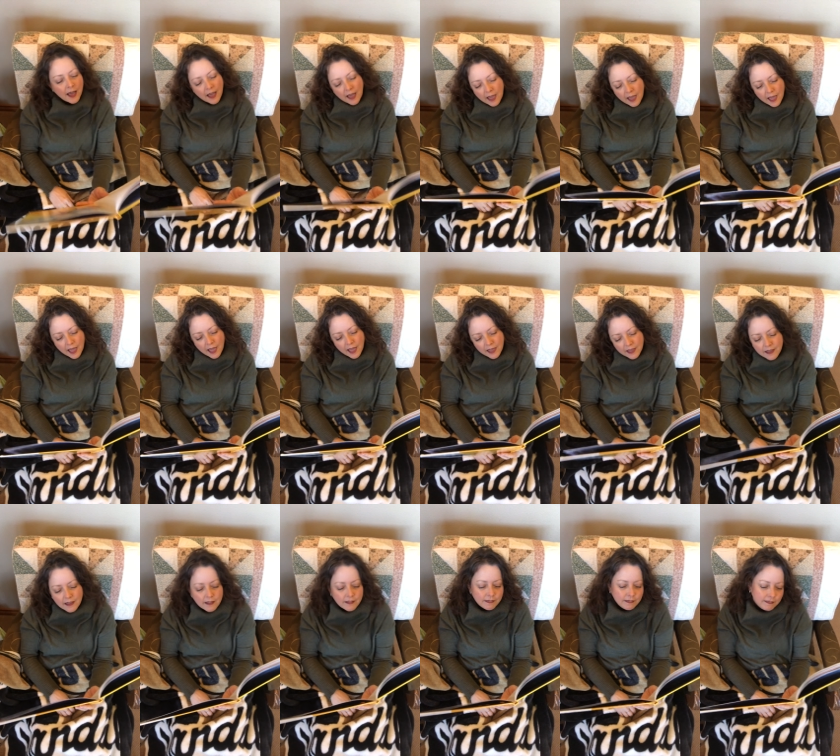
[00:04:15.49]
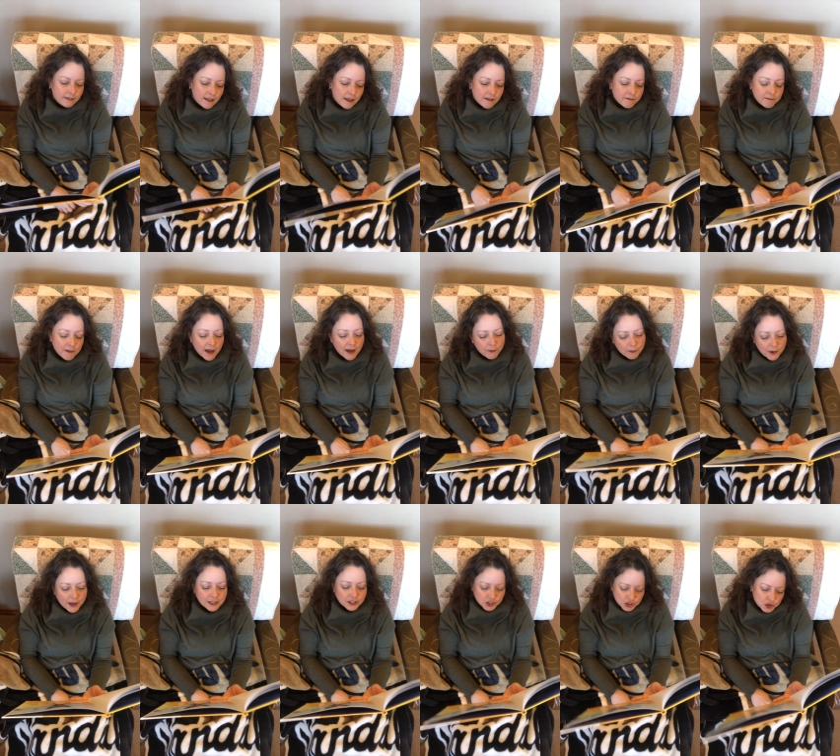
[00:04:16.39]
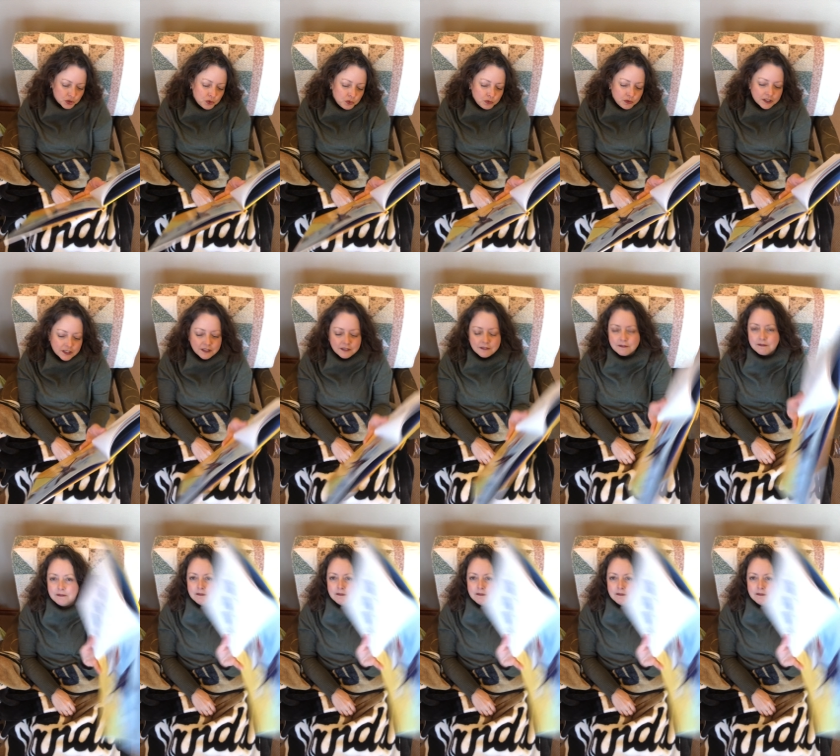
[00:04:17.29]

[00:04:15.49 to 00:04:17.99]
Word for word: I love my wet shoes.